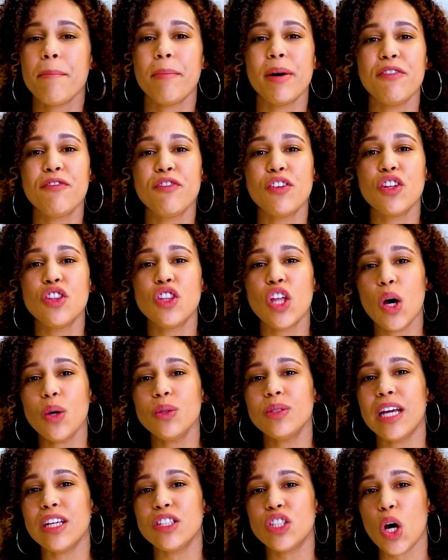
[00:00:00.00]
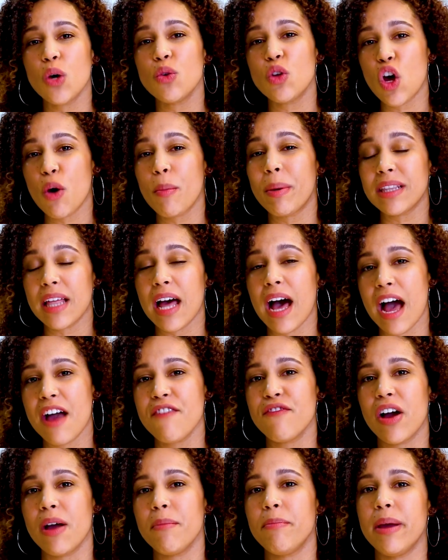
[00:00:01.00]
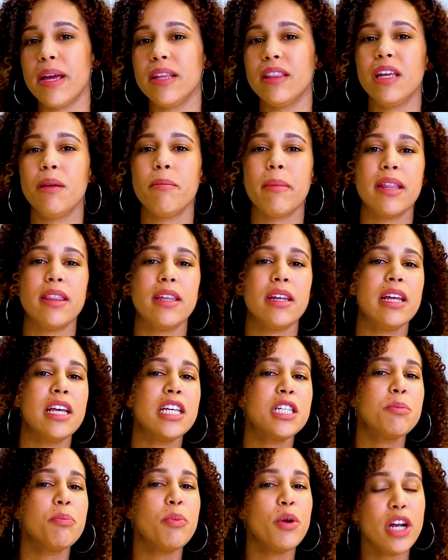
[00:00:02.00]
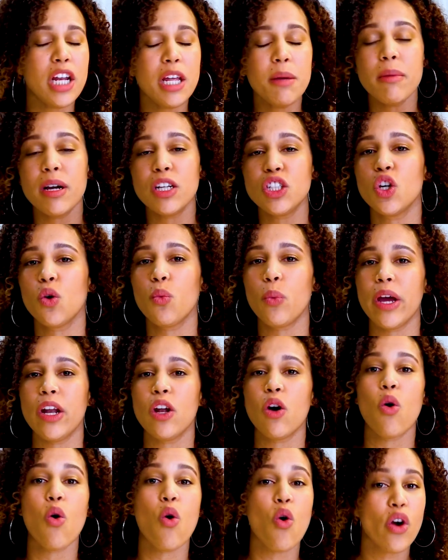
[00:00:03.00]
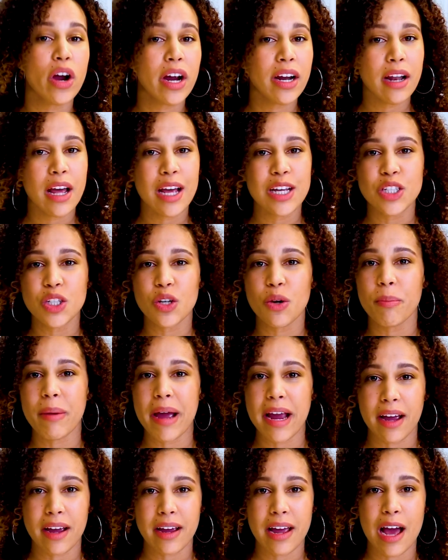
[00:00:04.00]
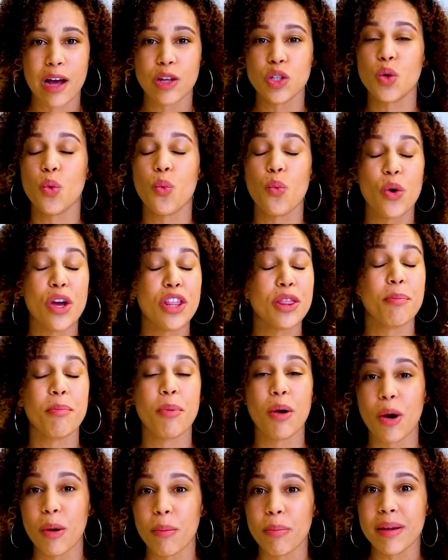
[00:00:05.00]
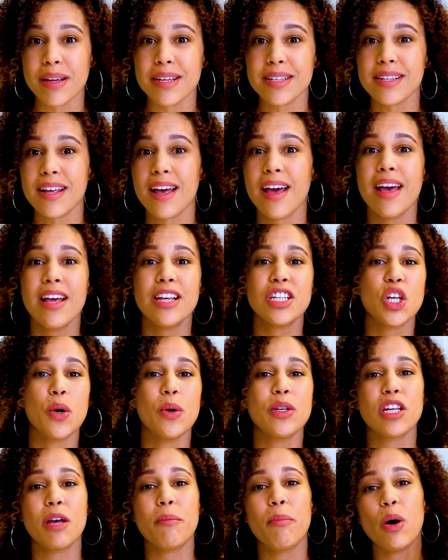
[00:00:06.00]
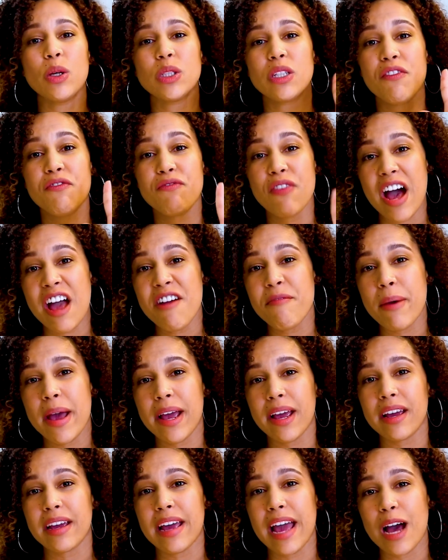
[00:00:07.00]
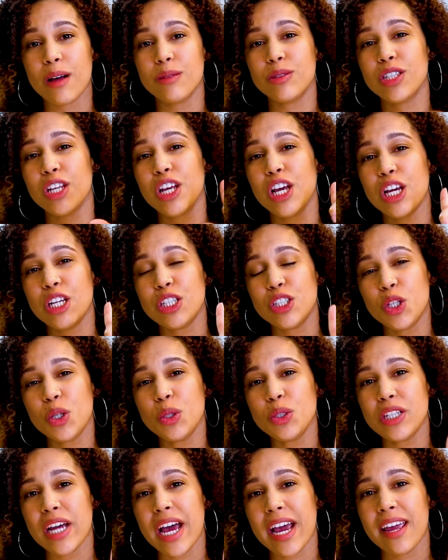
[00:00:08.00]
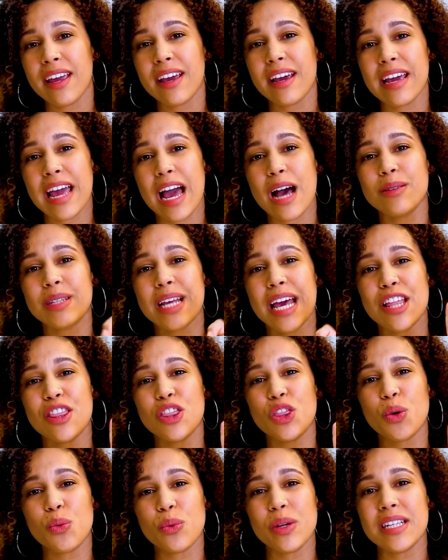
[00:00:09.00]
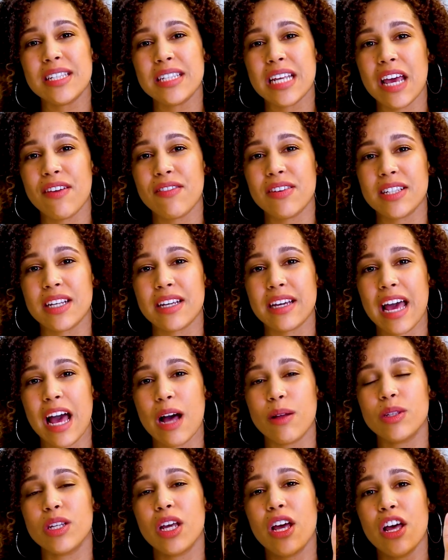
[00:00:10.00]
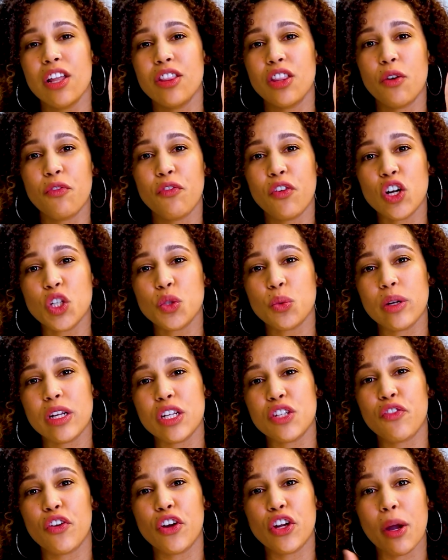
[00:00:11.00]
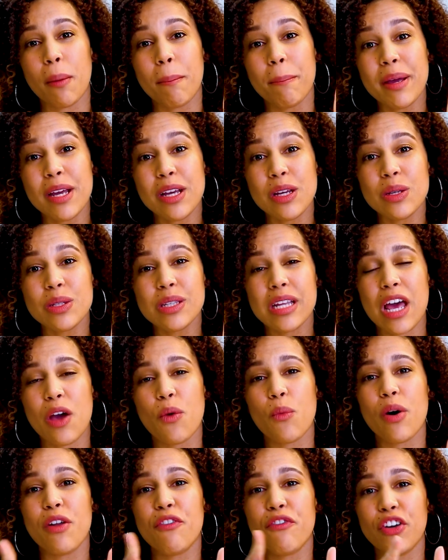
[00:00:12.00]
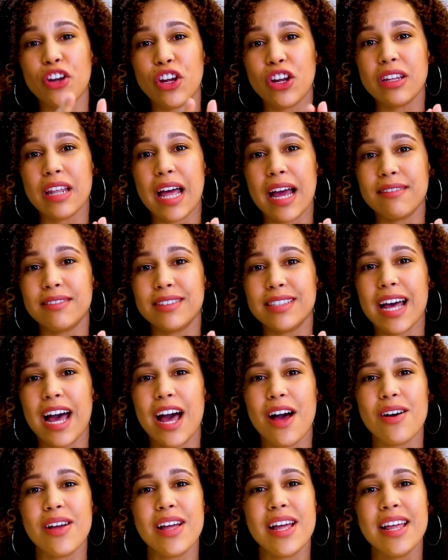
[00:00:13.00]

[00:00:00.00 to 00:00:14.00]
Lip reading: But for those that don't know about the High-5 Banking Method, it's pretty much a way to organize your bank accounts with purpose. So it's composed of 5 bank accounts, 2 checking accounts, and 3 savings accounts. The first one is for your bills and 1 for your lifestyle.